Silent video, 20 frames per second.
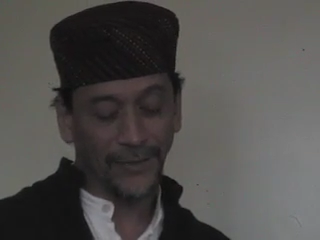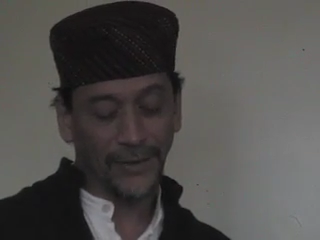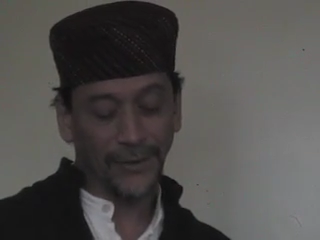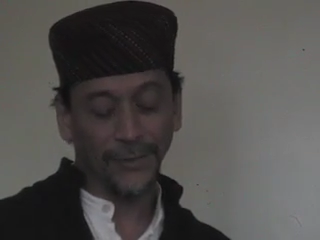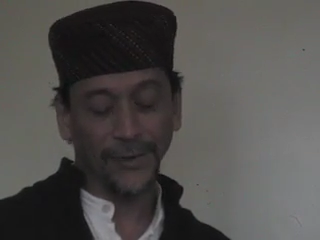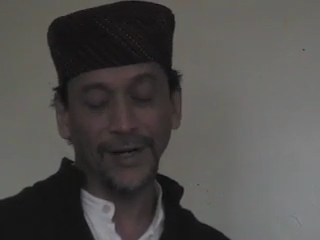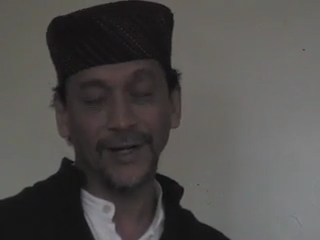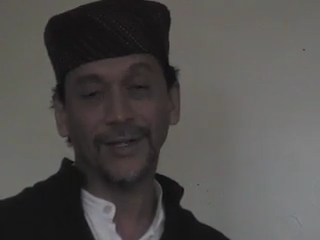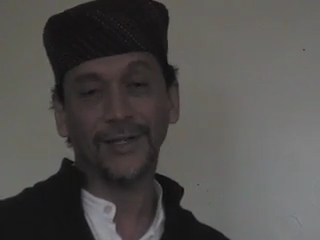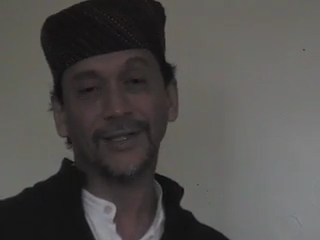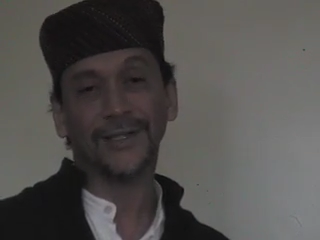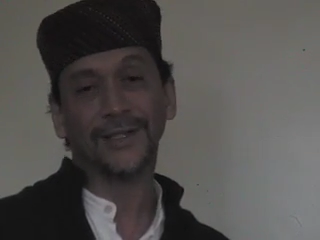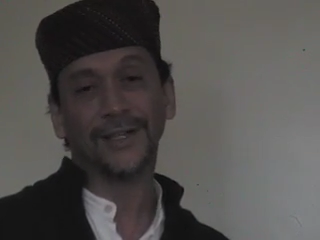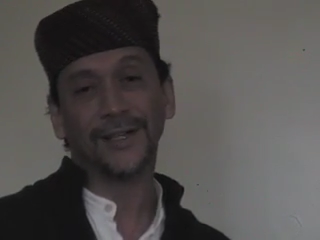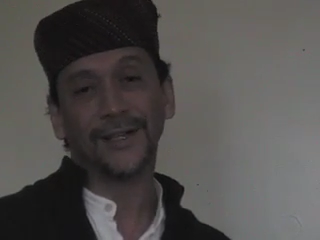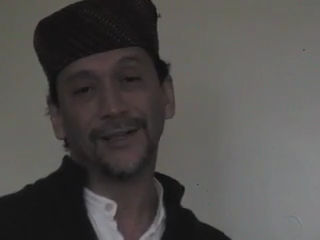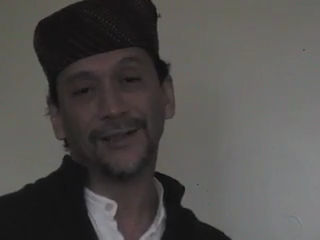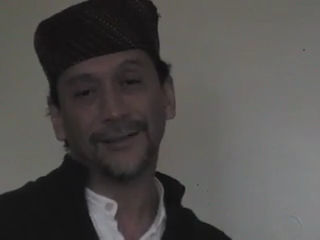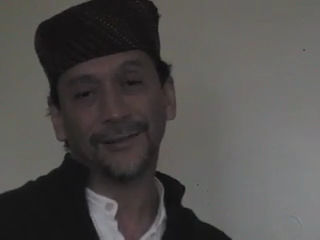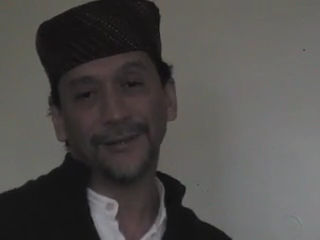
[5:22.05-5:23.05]
twice,
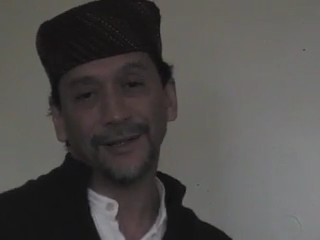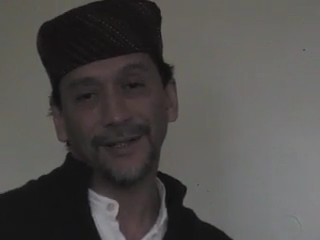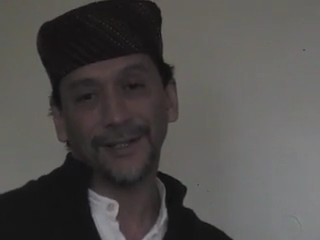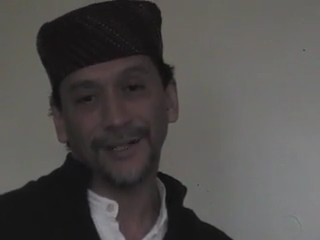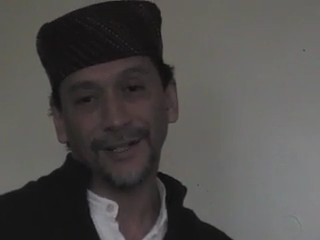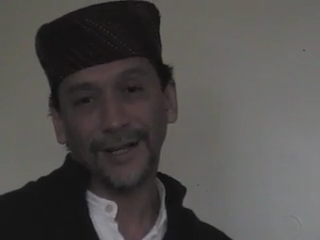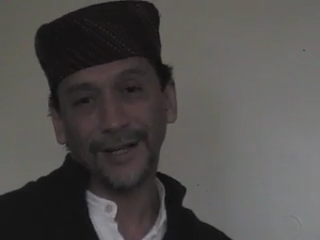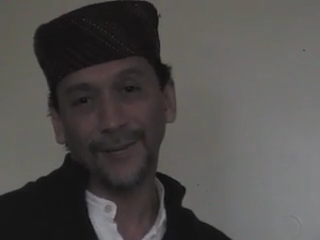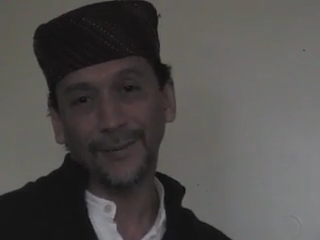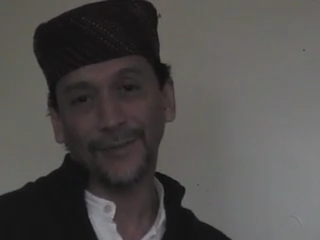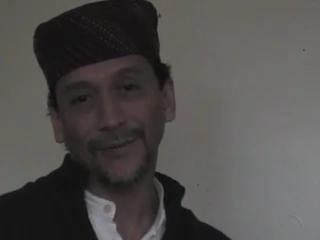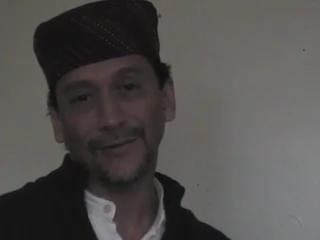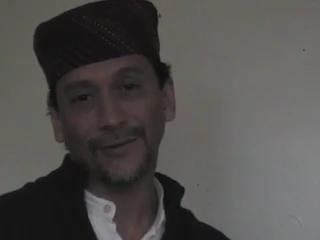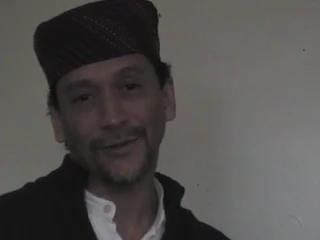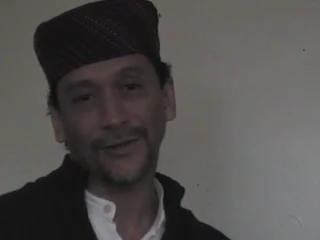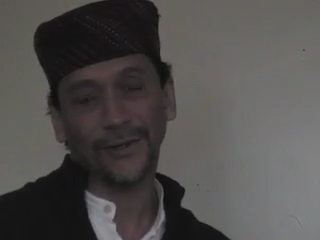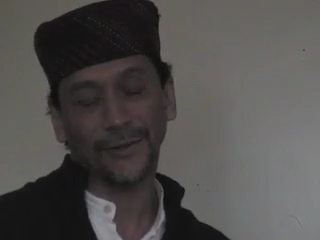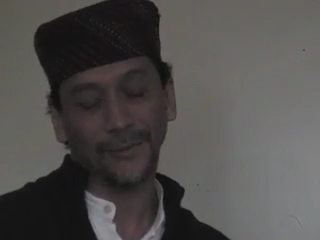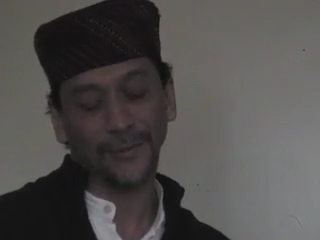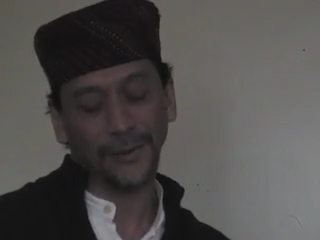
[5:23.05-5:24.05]
3 times
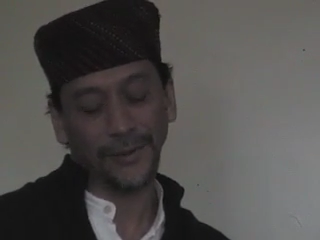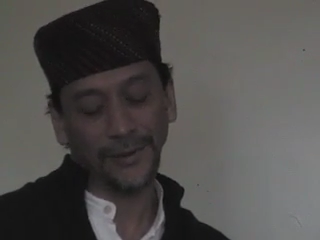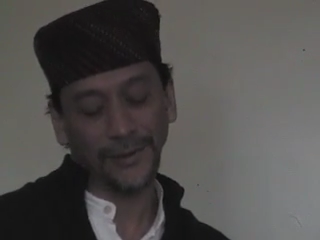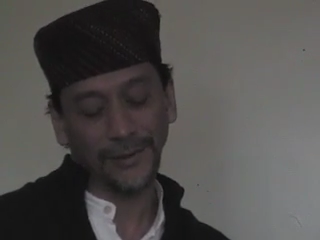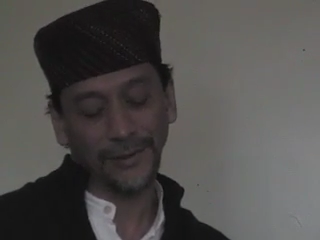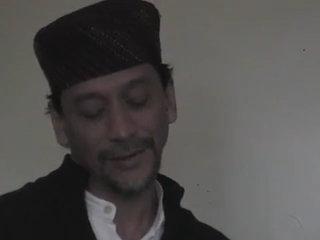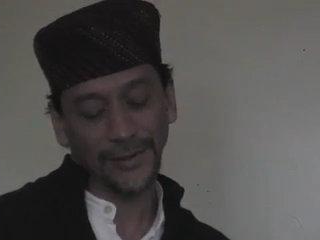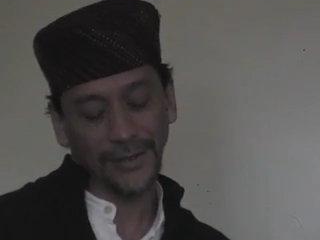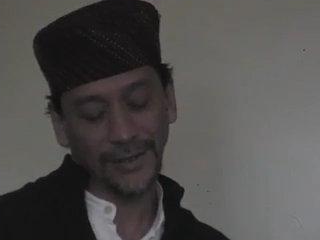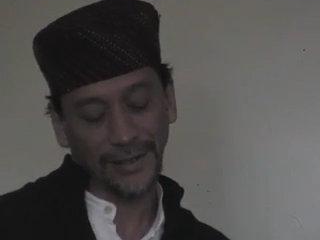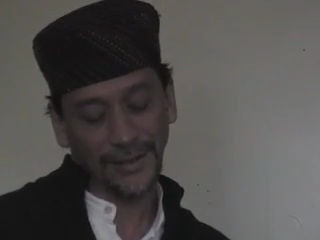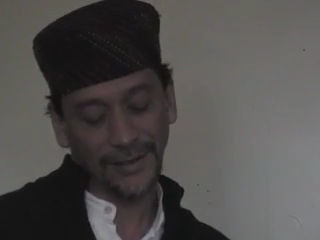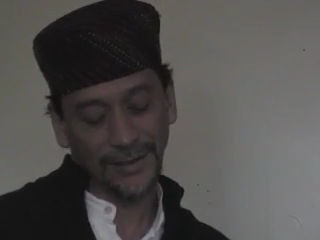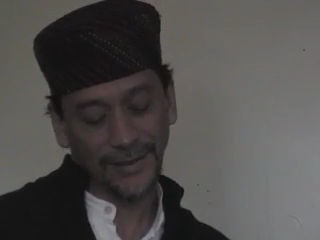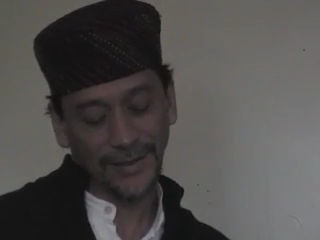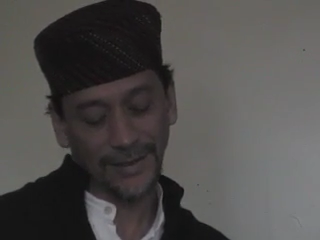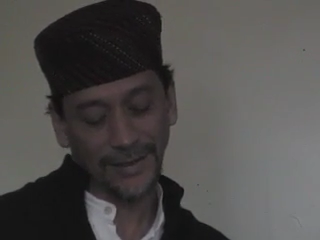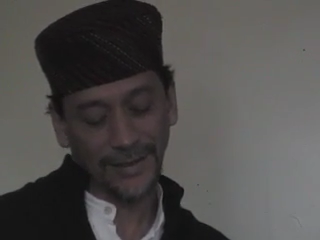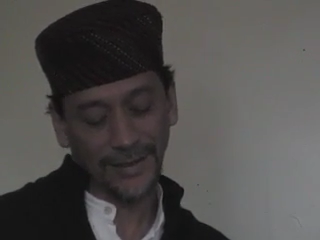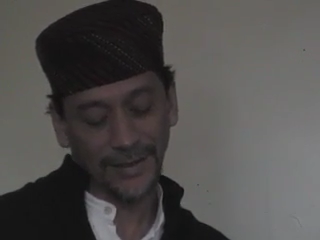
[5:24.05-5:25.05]
for her brittle
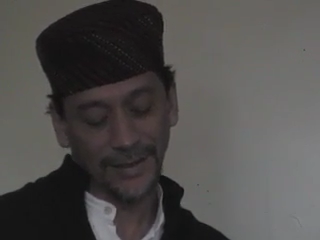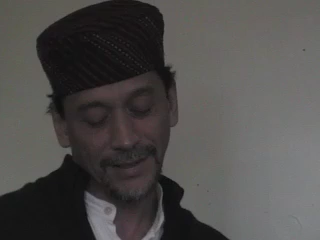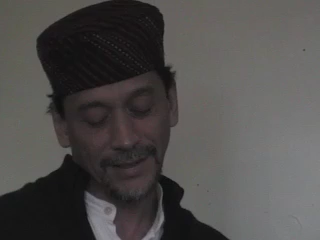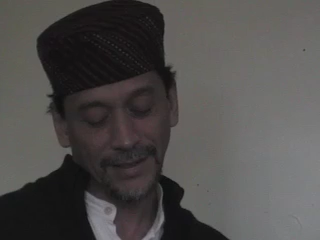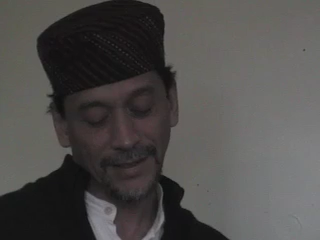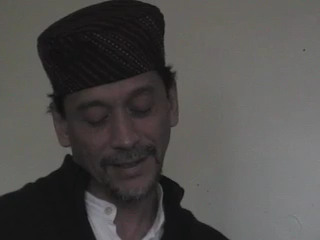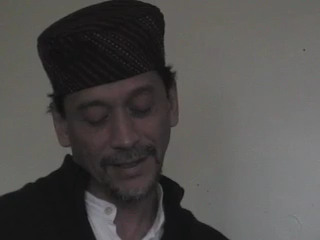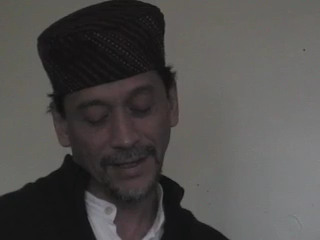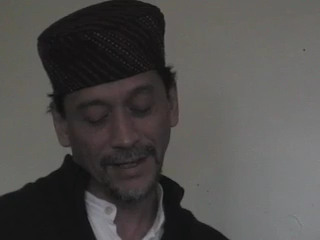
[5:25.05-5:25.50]
shins.